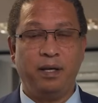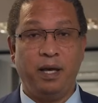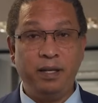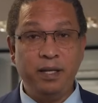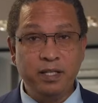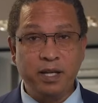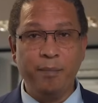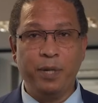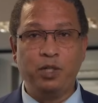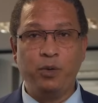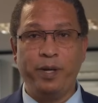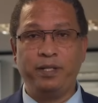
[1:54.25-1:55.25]
In December
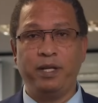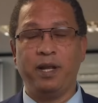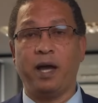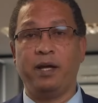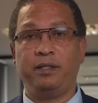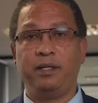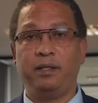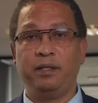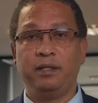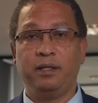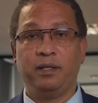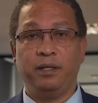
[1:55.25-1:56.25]

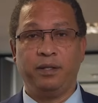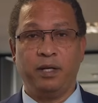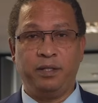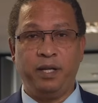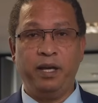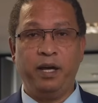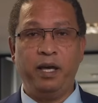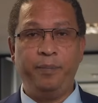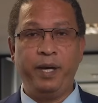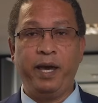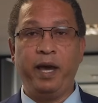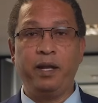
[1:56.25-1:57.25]
2019, the DA
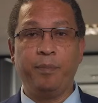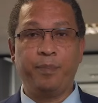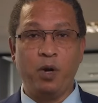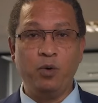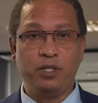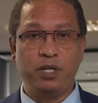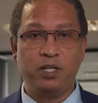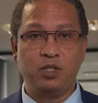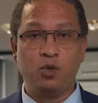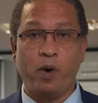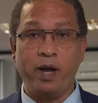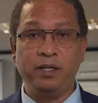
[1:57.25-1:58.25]
began a process
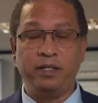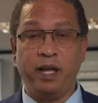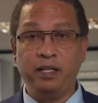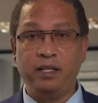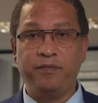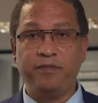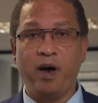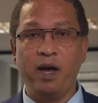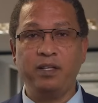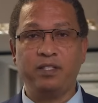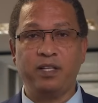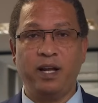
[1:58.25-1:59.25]
to identify
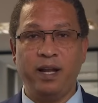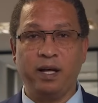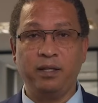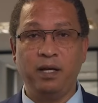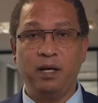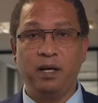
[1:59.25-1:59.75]
and select